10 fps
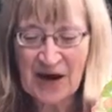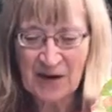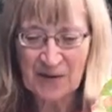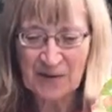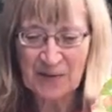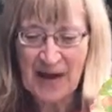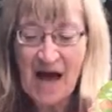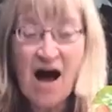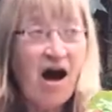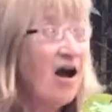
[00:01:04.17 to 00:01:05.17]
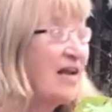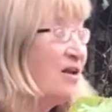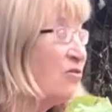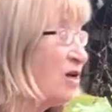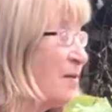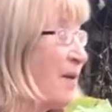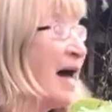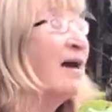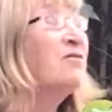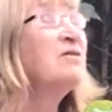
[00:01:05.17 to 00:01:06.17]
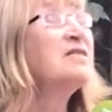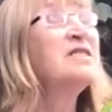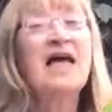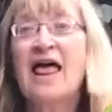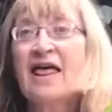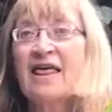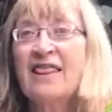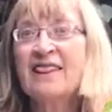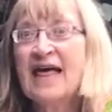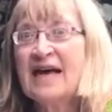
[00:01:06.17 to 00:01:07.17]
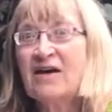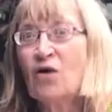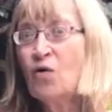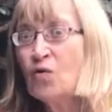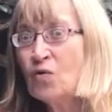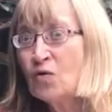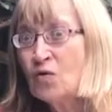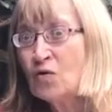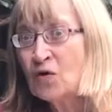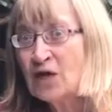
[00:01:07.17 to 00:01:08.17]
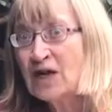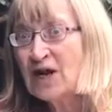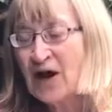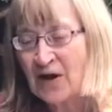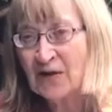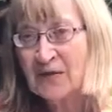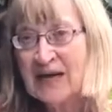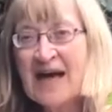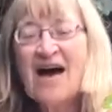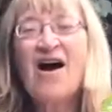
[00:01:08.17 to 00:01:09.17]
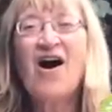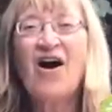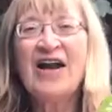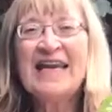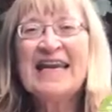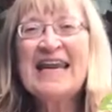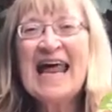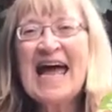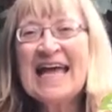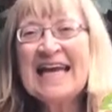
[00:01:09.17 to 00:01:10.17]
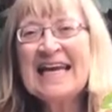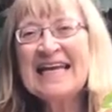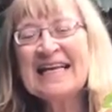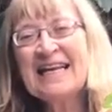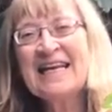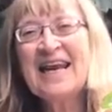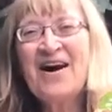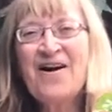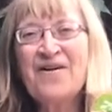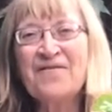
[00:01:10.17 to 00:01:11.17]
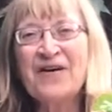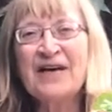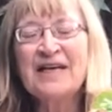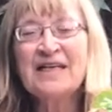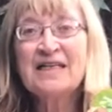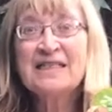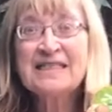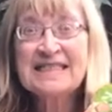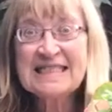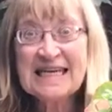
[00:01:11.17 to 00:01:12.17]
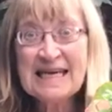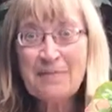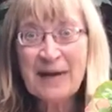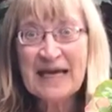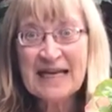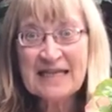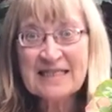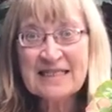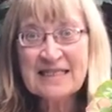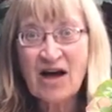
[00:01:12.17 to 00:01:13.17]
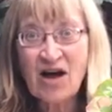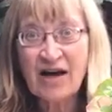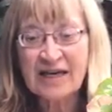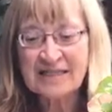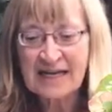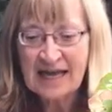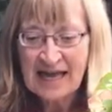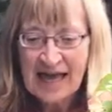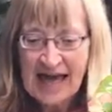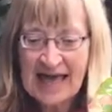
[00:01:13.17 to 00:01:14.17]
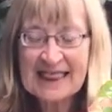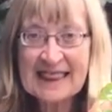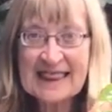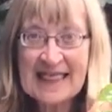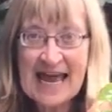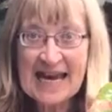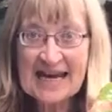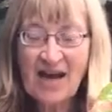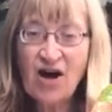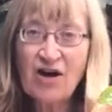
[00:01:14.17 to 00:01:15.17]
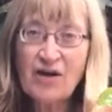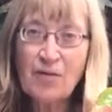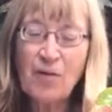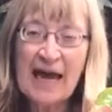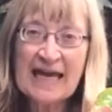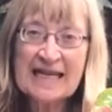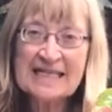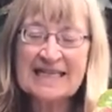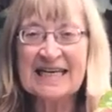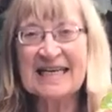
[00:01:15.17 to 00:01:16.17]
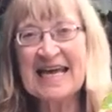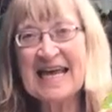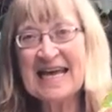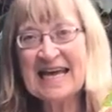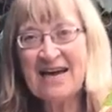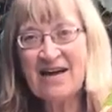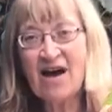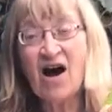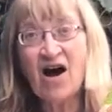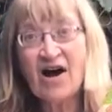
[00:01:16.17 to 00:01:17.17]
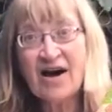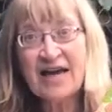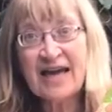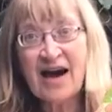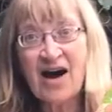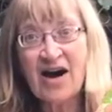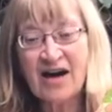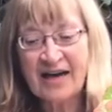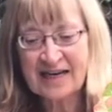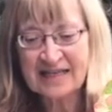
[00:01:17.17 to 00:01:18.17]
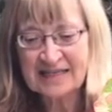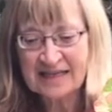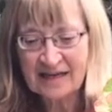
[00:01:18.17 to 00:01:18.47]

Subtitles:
home, I look about, then all alone I lay a little lava deep inside, and then I wait, and here I hide